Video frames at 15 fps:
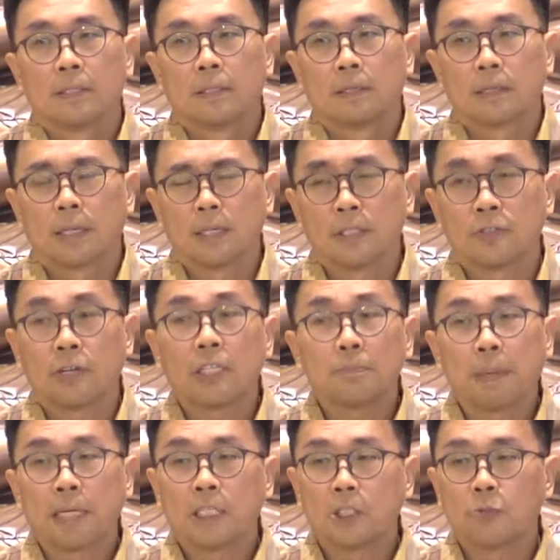Okay, stress
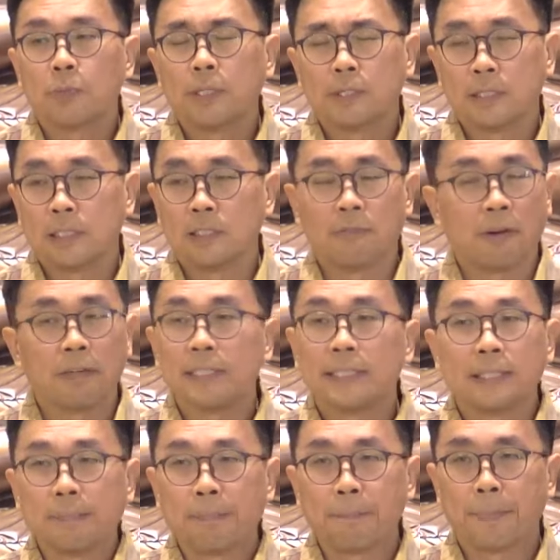management is very
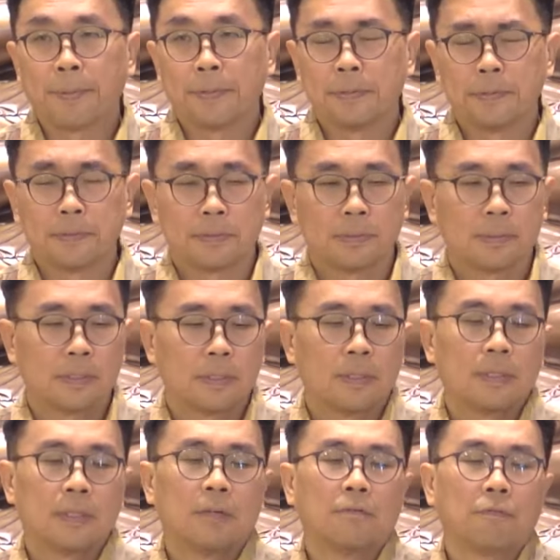simple.
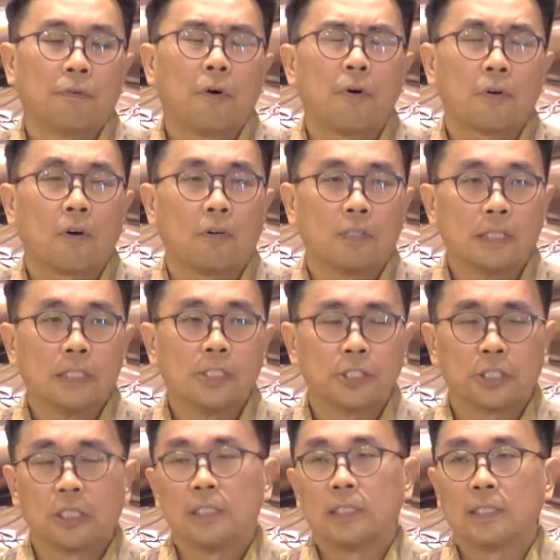The 4
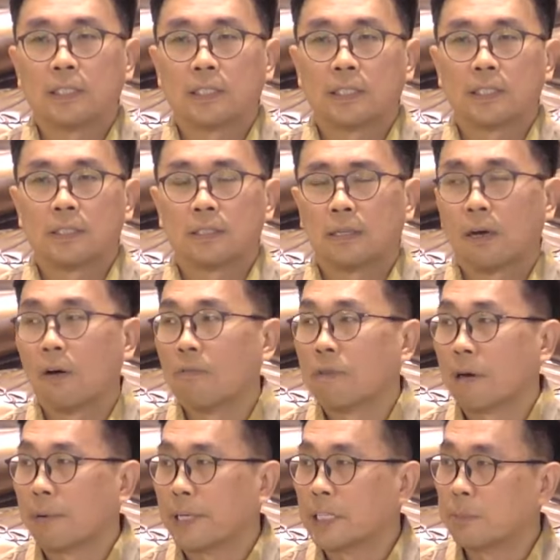conditions of
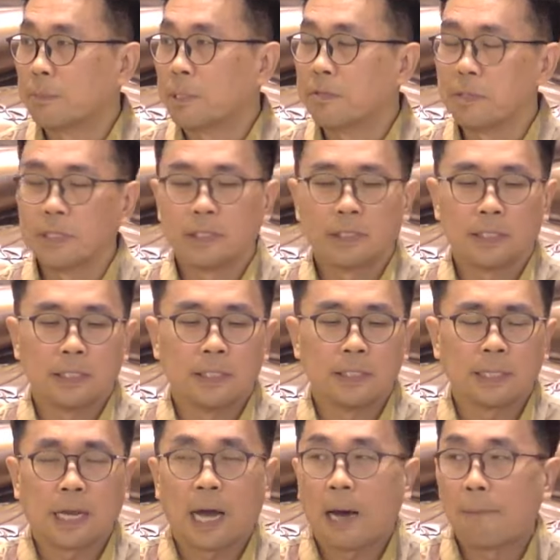our experience is
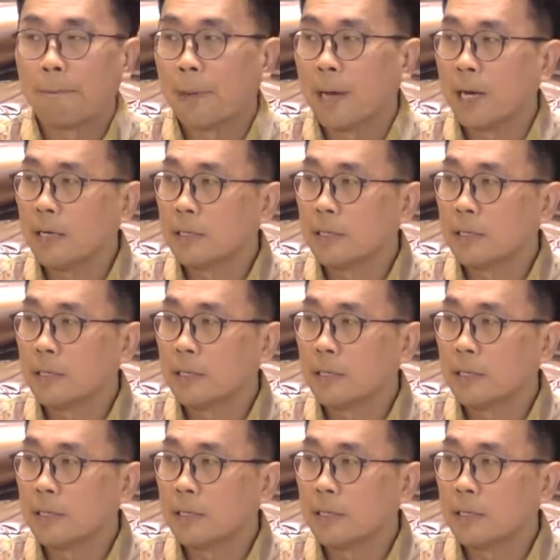karma,